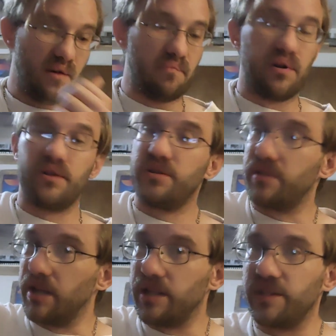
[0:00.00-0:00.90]
But
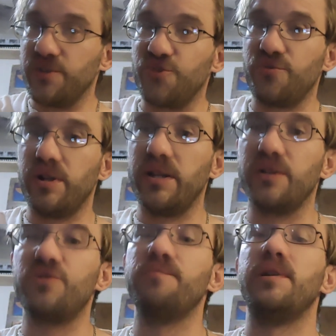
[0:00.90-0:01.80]
it's a stringed
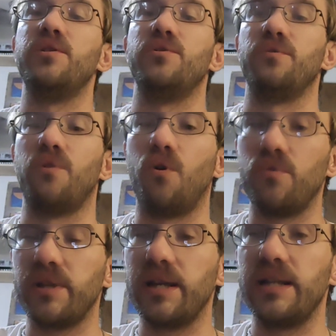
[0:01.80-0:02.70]
instrument. You're
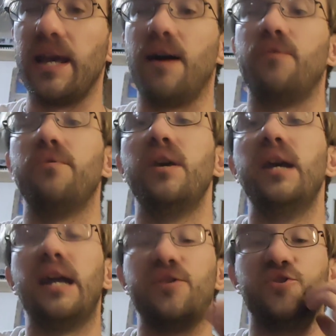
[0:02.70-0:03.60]
holding it down.
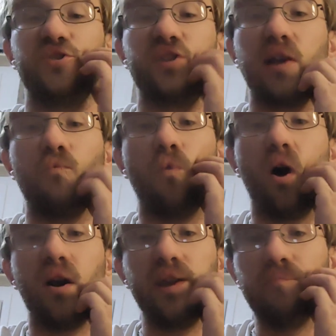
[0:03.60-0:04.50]
It's just like
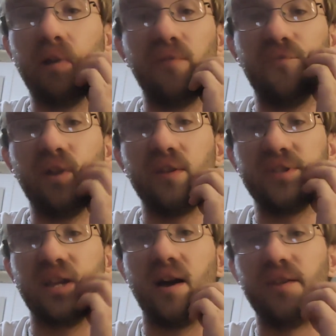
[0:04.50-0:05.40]
walking barefoot
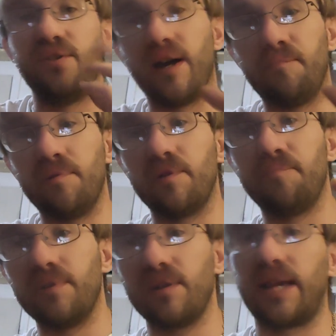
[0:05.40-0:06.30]
outside. You got to build
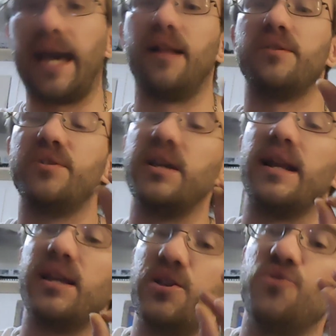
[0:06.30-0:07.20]
up a little callus. You got
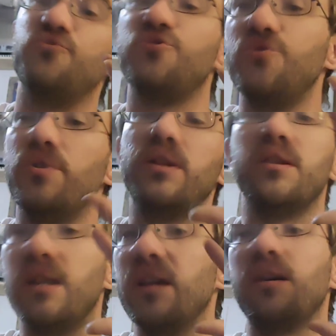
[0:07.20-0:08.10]
to get used to it,
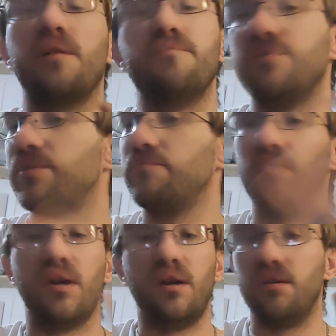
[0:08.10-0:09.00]
and then it comes.
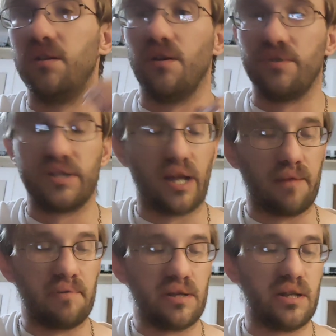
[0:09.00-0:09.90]
It's not
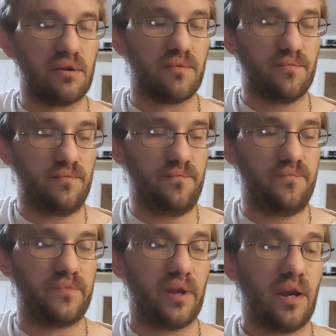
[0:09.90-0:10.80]
a big deal.
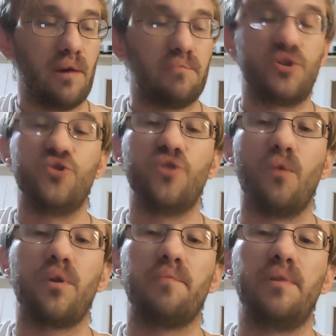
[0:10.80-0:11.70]
But you
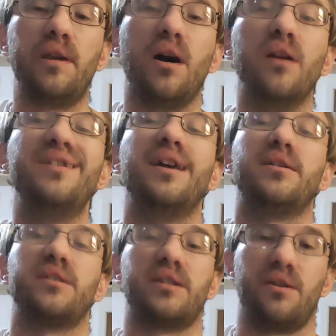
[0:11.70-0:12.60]
don't want to be
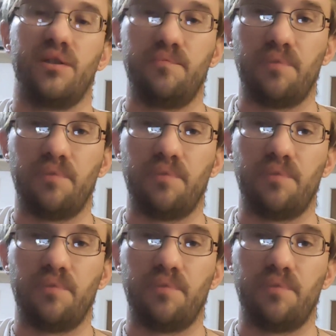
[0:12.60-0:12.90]
unnecessarily